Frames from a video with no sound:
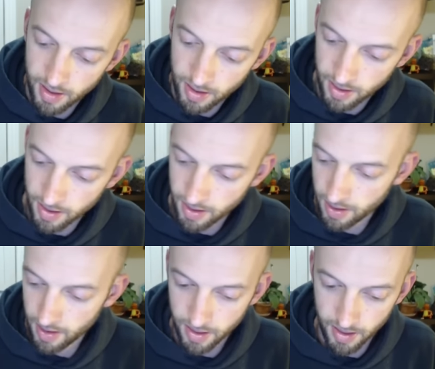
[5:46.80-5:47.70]

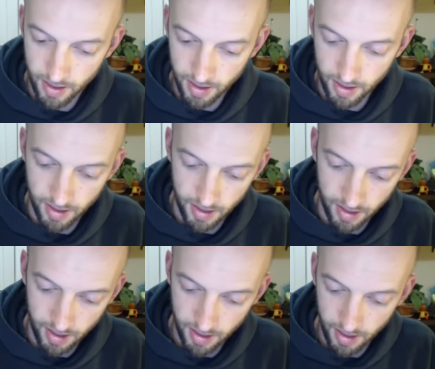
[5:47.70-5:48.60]

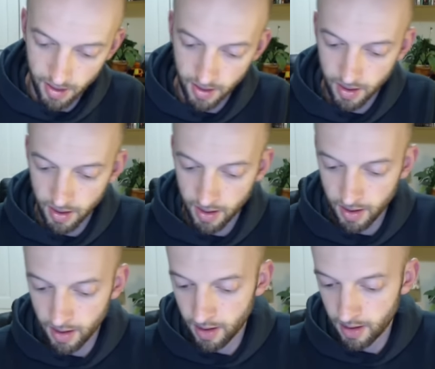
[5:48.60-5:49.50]

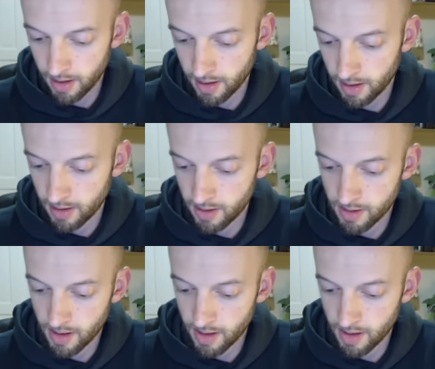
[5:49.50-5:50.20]
Nothing is said.